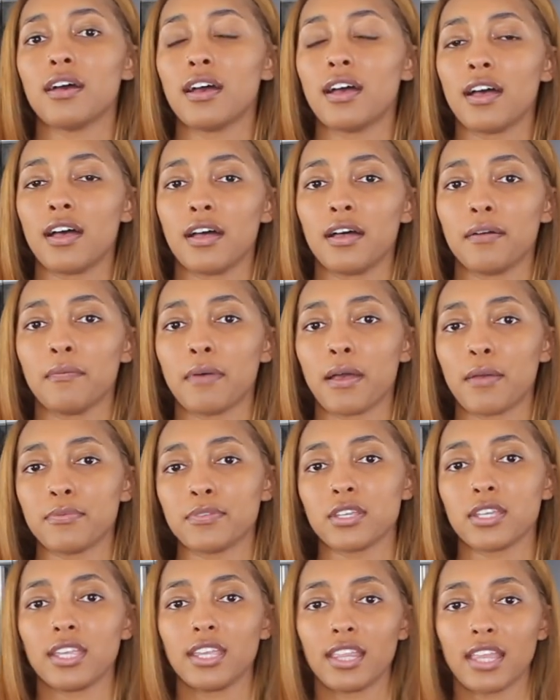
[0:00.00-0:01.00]
um, I
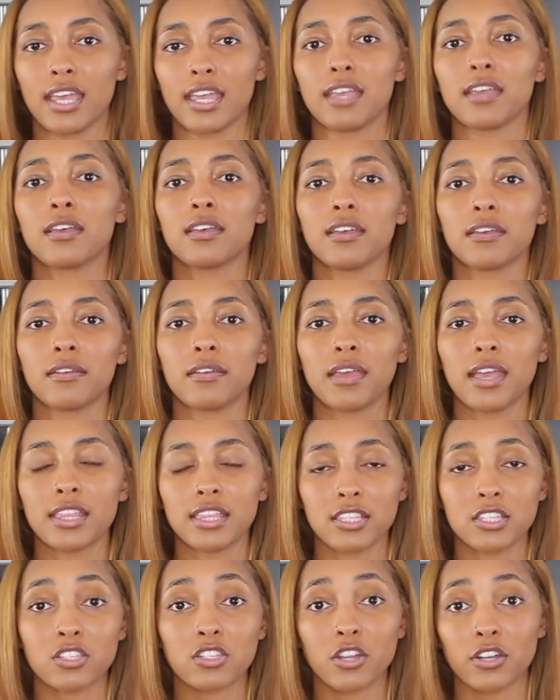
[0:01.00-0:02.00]
was looking like
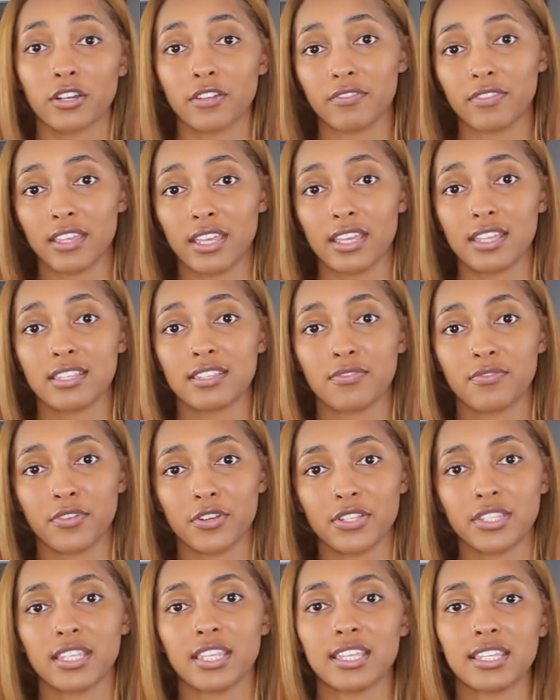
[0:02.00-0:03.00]
at the start of this
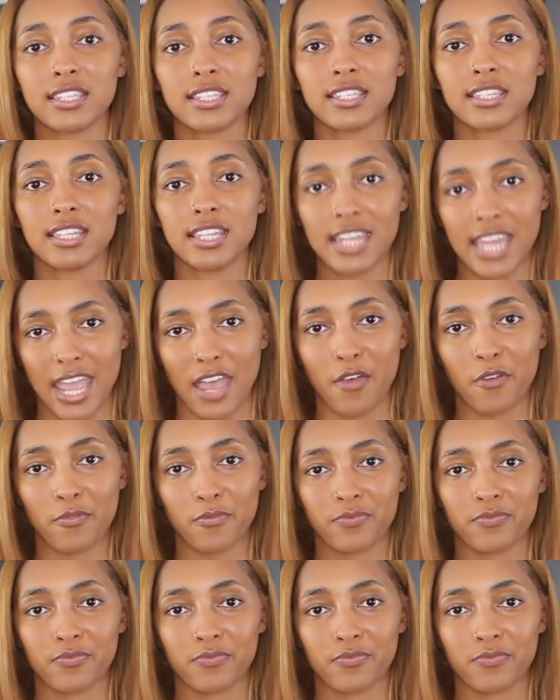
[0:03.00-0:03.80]
versus now.